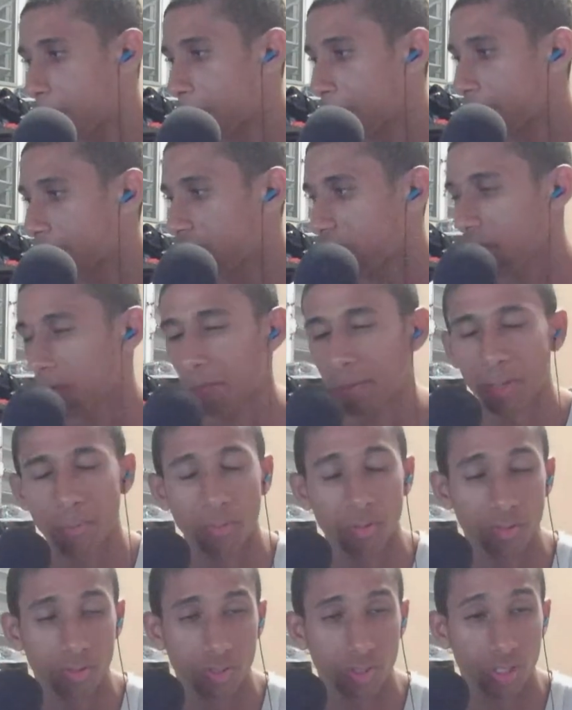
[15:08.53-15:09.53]
A lot of people
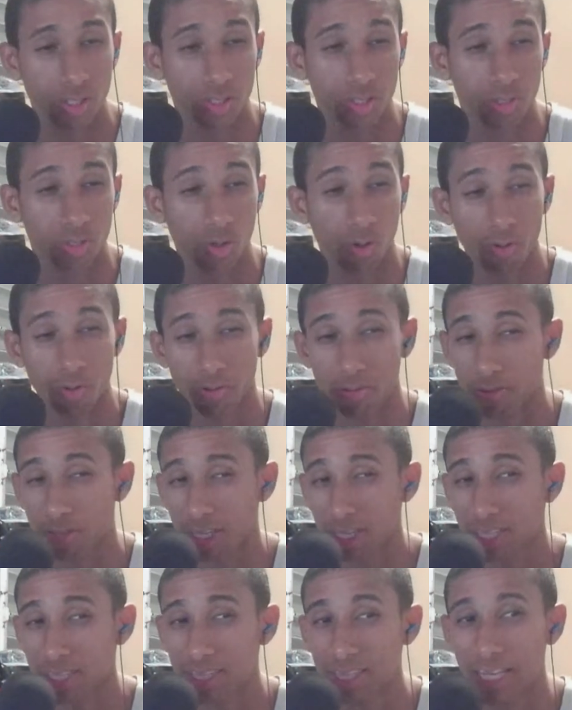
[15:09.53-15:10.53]
just don't
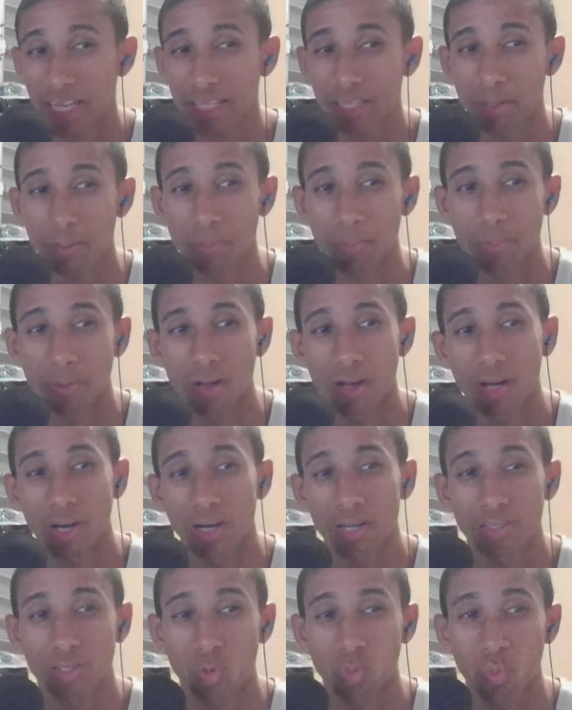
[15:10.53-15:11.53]
think that the
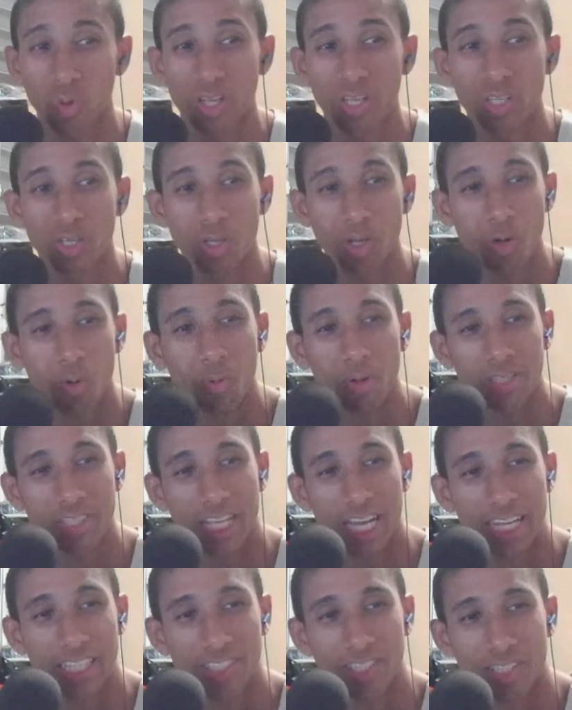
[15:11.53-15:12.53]
Wii U was
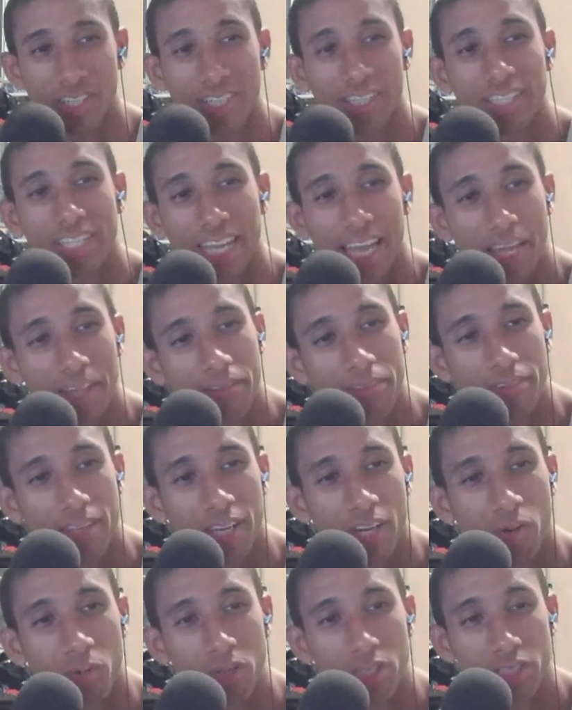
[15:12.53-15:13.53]
actually in the 8th
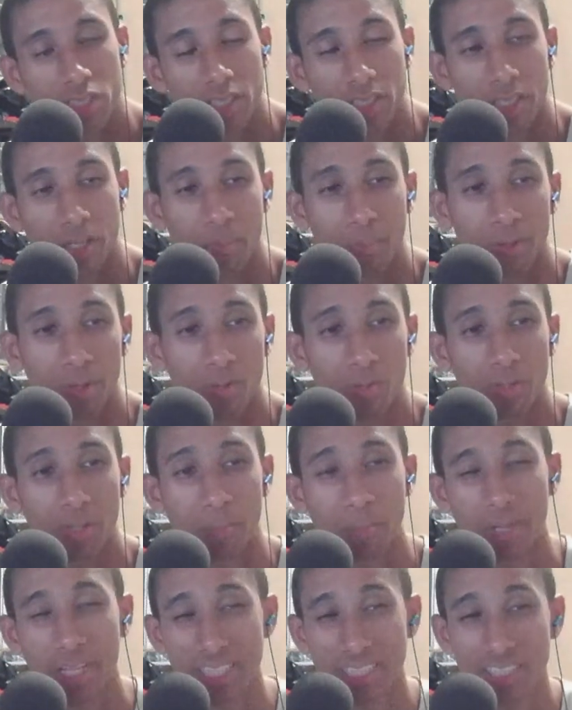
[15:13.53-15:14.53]
generation, competing with the
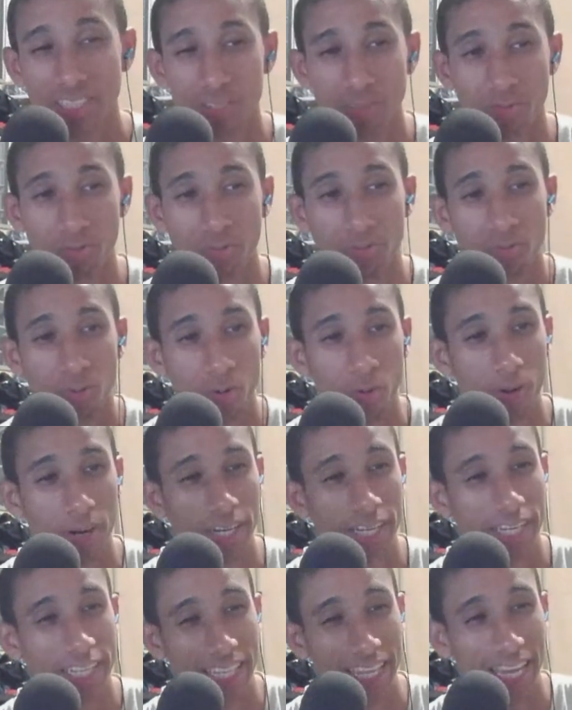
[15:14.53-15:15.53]
PlayStation 4 and
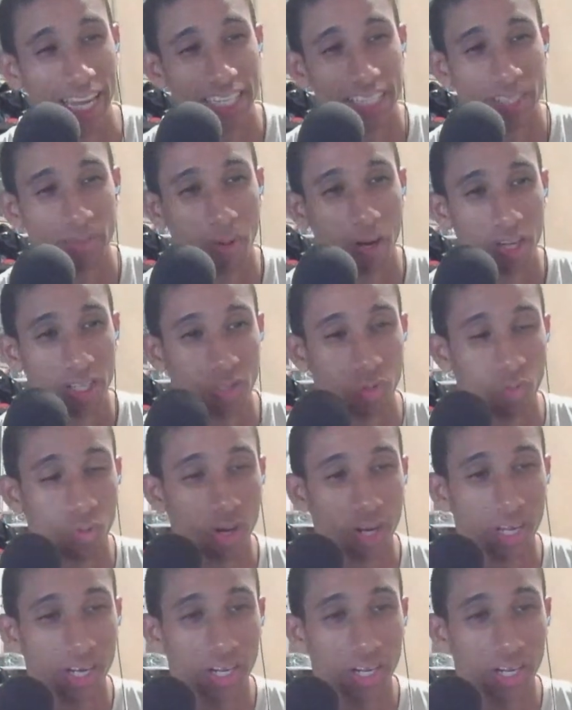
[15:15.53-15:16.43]
the Xbox One,